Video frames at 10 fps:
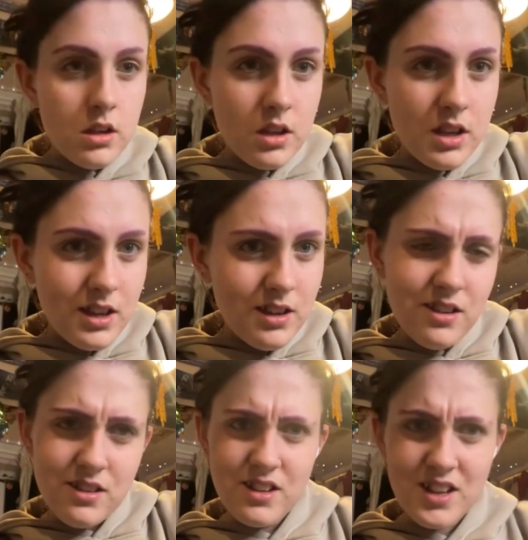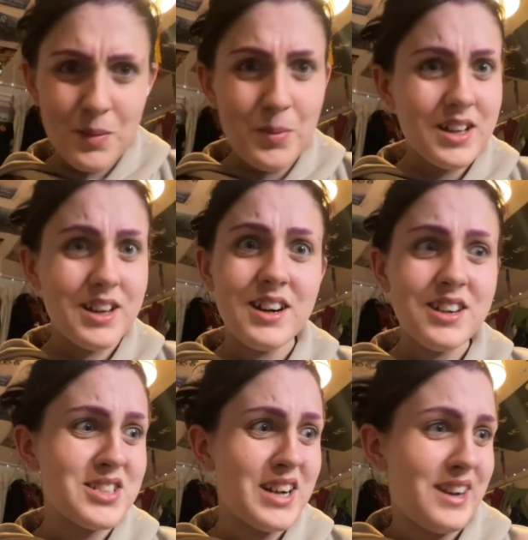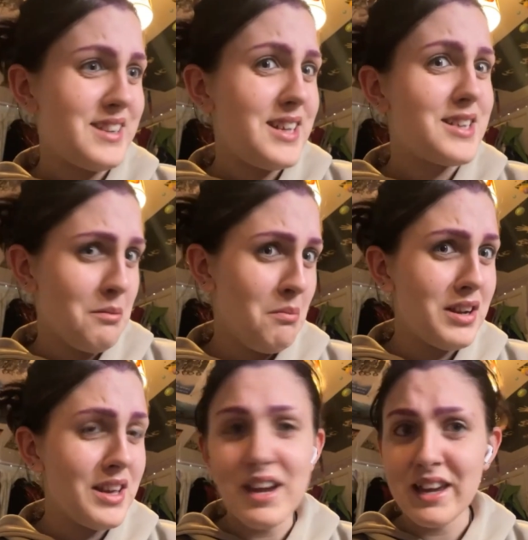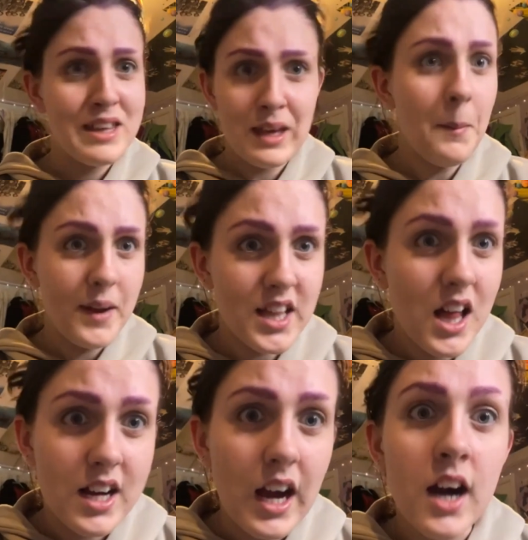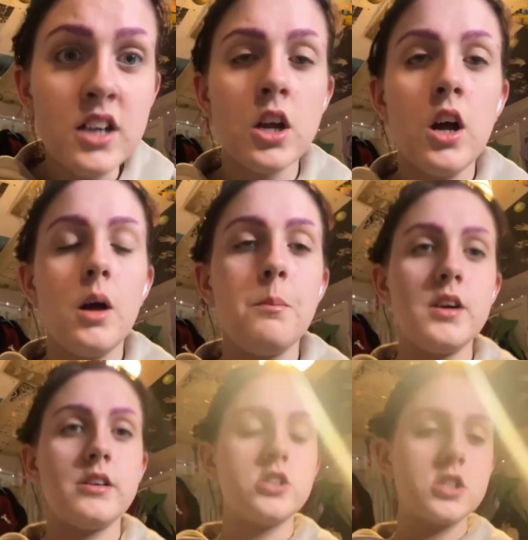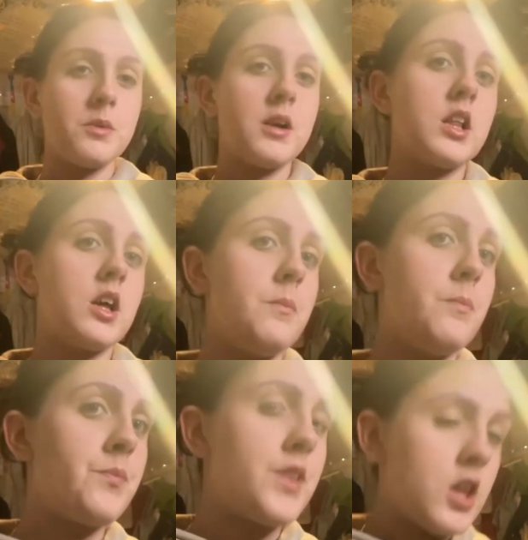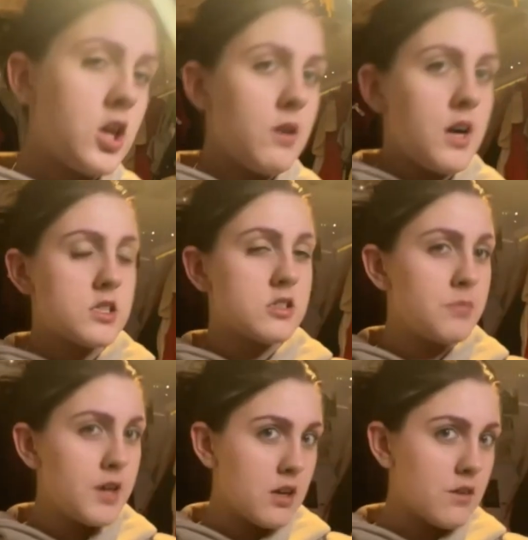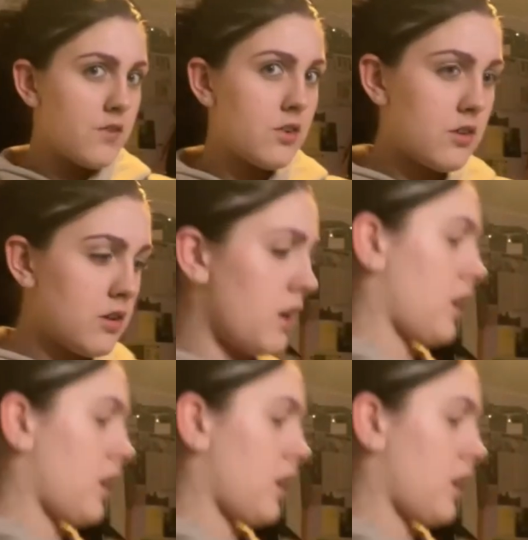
Yeah, give me the cash, I need the money, give me the cash. But just to be clear, you are still paying for the